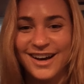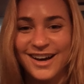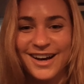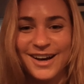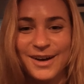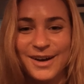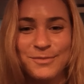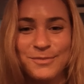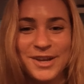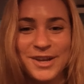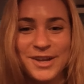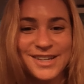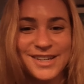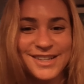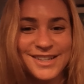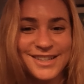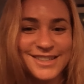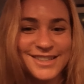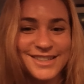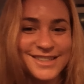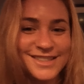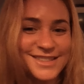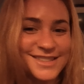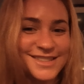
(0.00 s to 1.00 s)

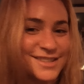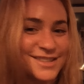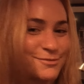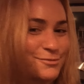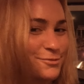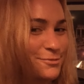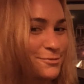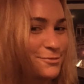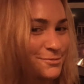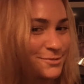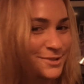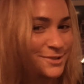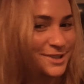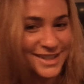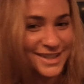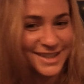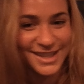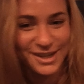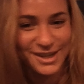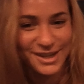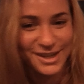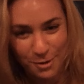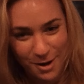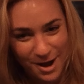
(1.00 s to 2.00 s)
is really
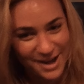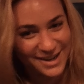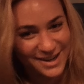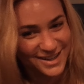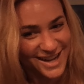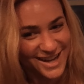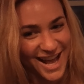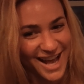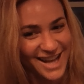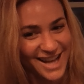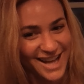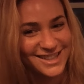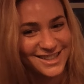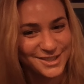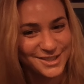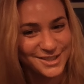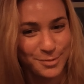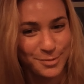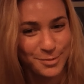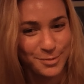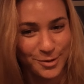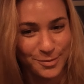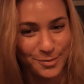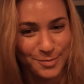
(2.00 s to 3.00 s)
quite
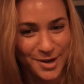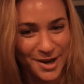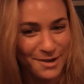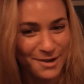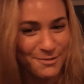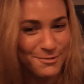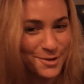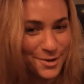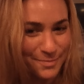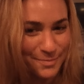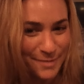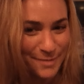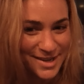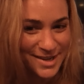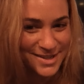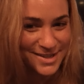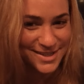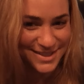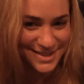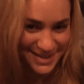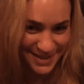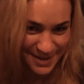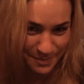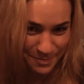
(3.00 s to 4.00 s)
negligible, but I will mention
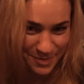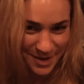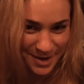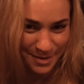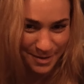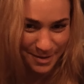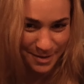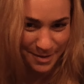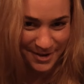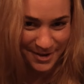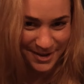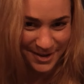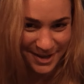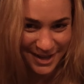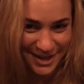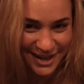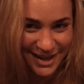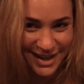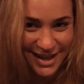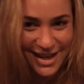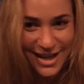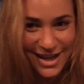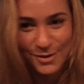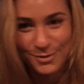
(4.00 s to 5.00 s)
something about it,
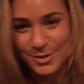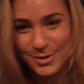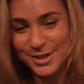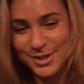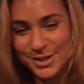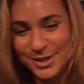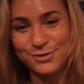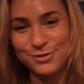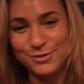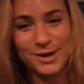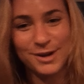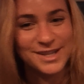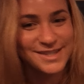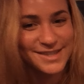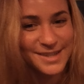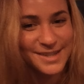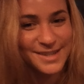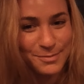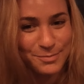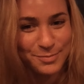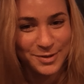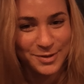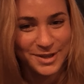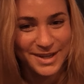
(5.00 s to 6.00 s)
which is quite
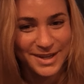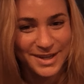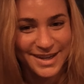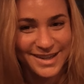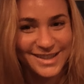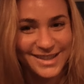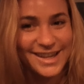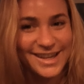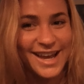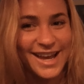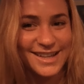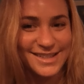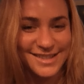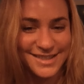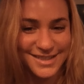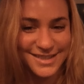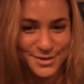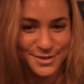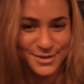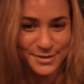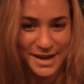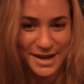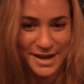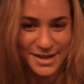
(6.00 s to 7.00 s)
simply, yes,
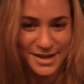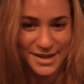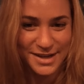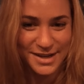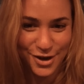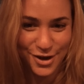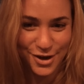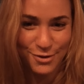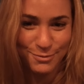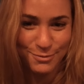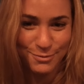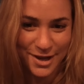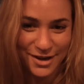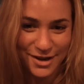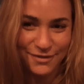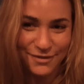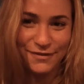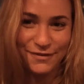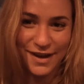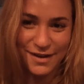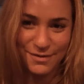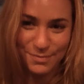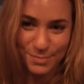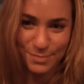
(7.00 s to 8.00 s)
2 days ago we had a
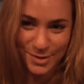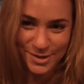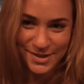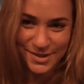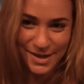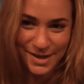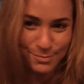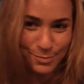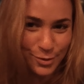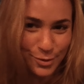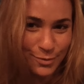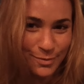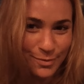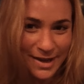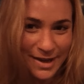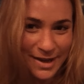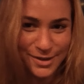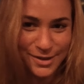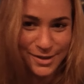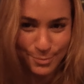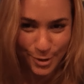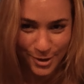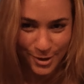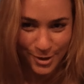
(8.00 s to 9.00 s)
5% pullback in the
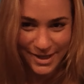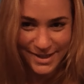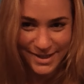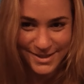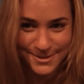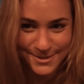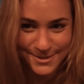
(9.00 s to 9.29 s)
markets.